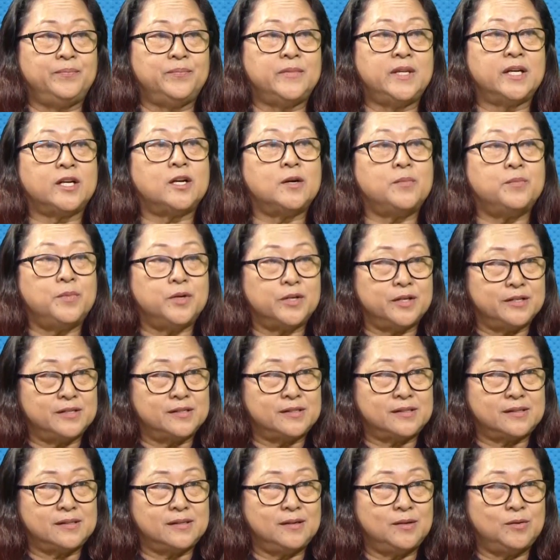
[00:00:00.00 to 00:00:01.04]
the
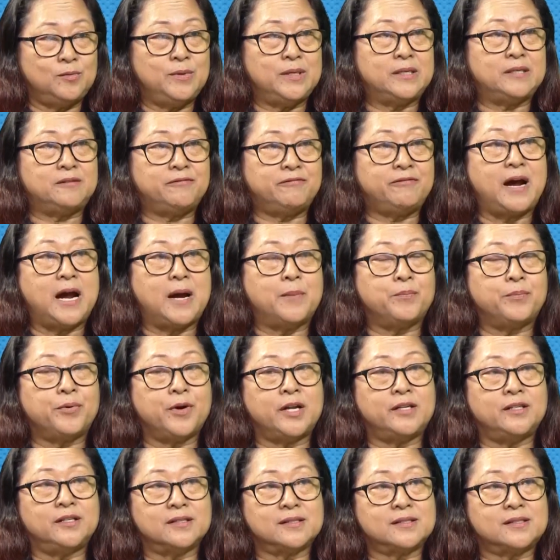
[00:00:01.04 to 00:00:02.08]
commerce mm-hmm. with farm
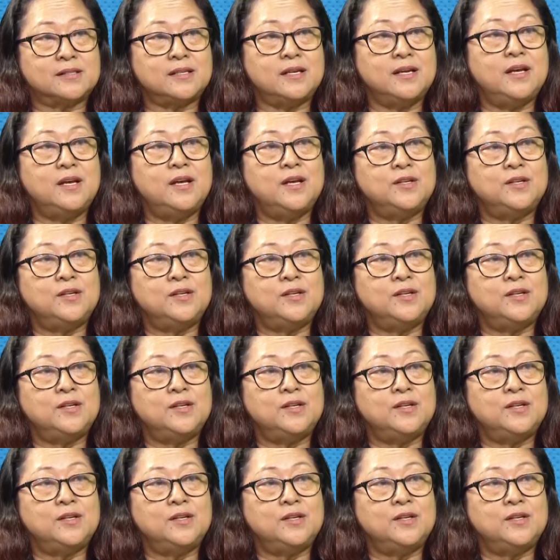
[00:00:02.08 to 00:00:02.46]
products.